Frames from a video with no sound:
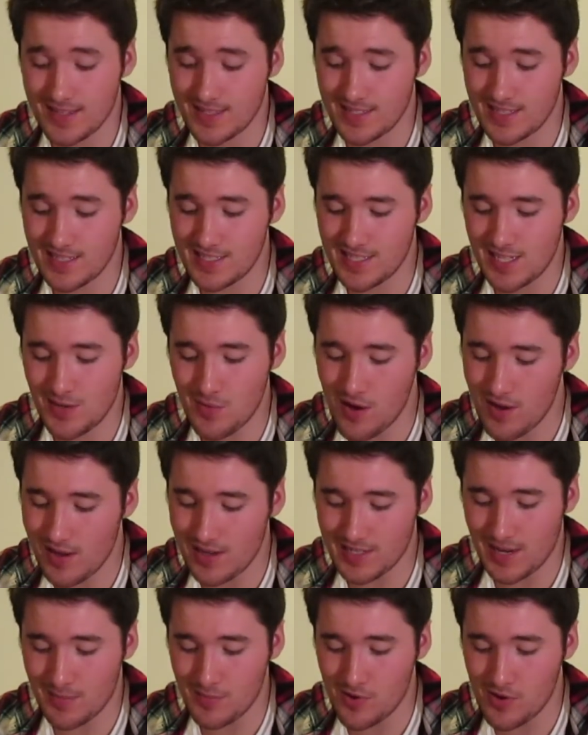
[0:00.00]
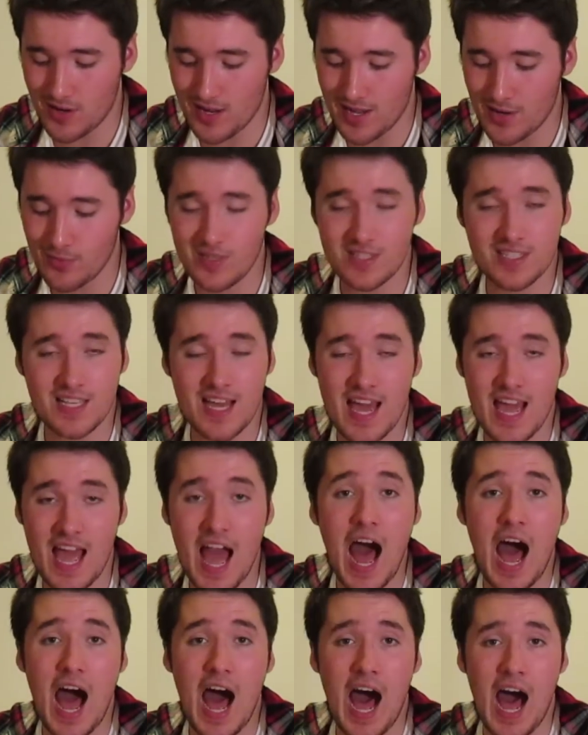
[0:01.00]
And since you are in Denmark, I will say,
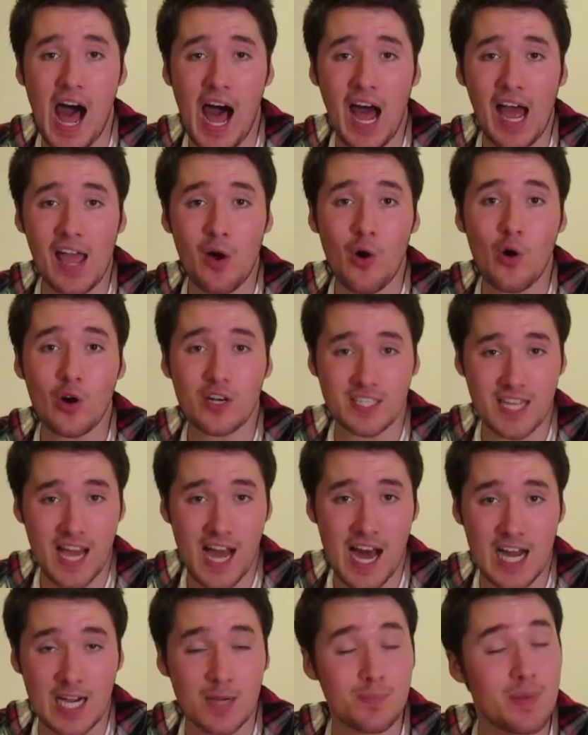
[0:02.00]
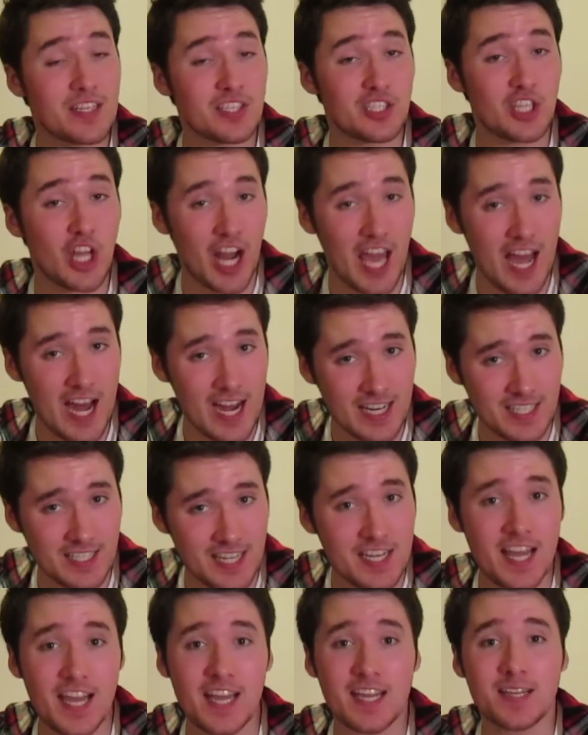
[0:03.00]
Hi Oktag betrag
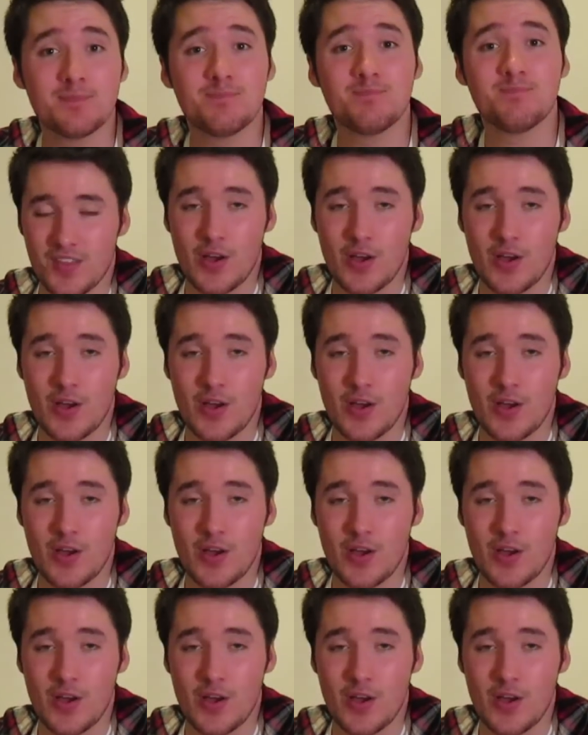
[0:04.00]
tende.